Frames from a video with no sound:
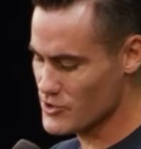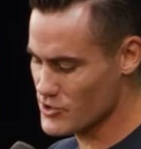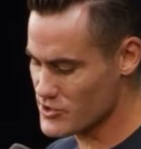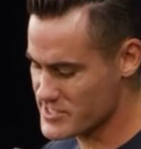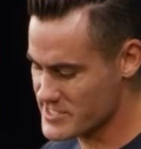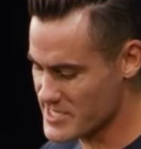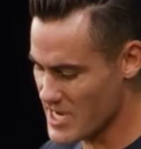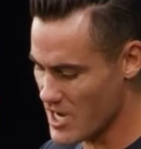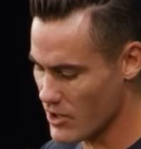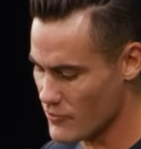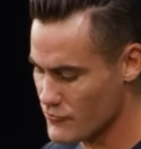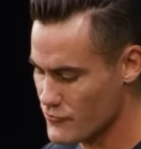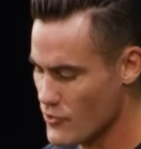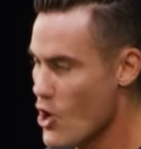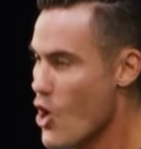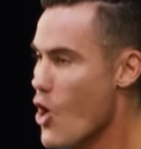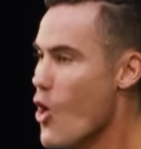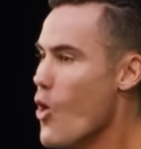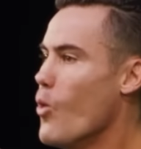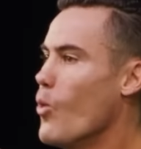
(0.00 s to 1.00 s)
yourself.
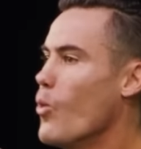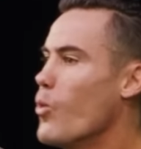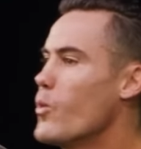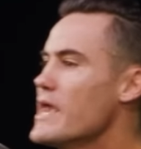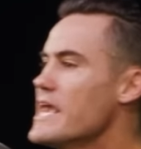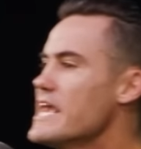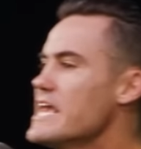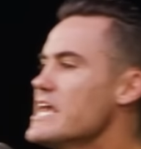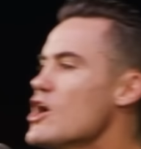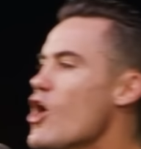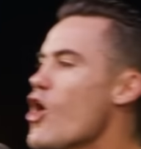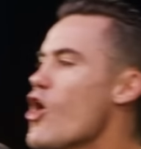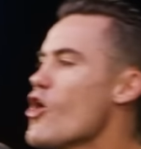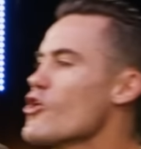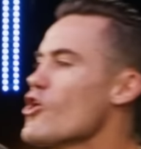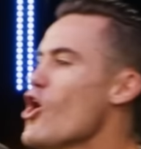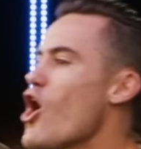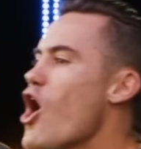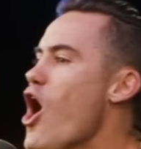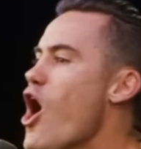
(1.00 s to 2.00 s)
We
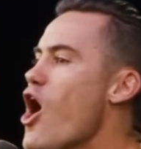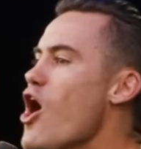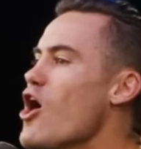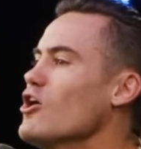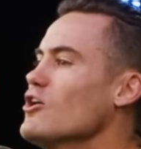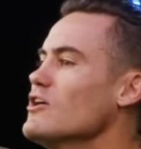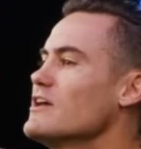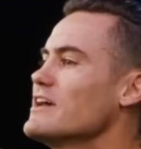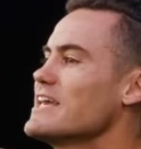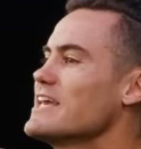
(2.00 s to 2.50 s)
are all